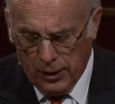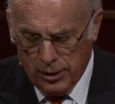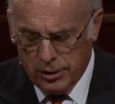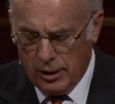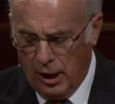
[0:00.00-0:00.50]

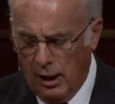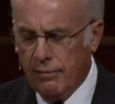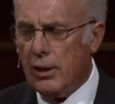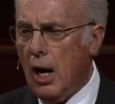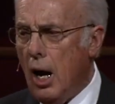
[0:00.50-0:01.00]
is to
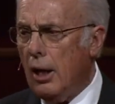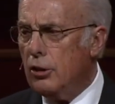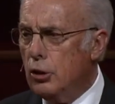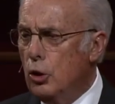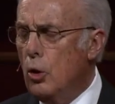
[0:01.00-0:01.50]
have
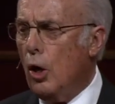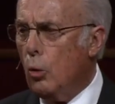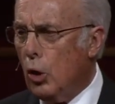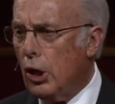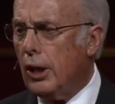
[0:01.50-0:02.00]
God do a
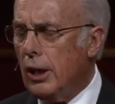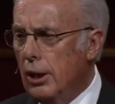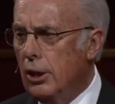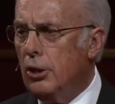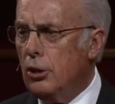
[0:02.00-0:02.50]
work
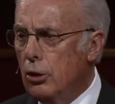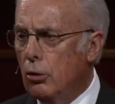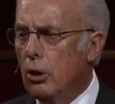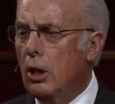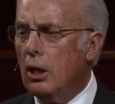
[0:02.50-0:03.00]
in
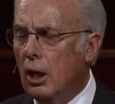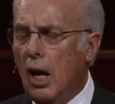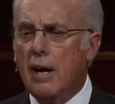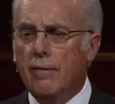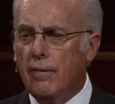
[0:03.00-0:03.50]
your
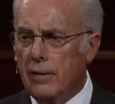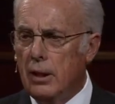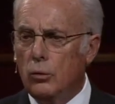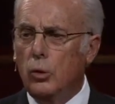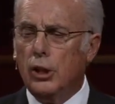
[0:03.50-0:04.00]

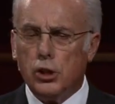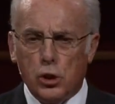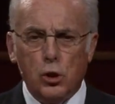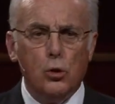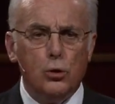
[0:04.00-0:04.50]
life in
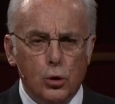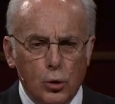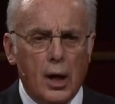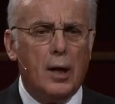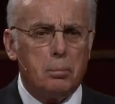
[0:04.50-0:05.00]
which you
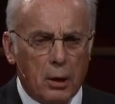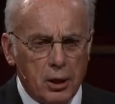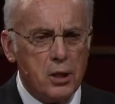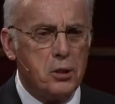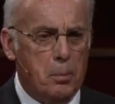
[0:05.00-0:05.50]
do not
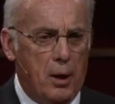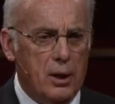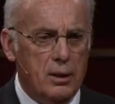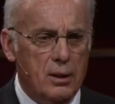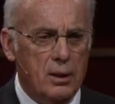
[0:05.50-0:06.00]
participate.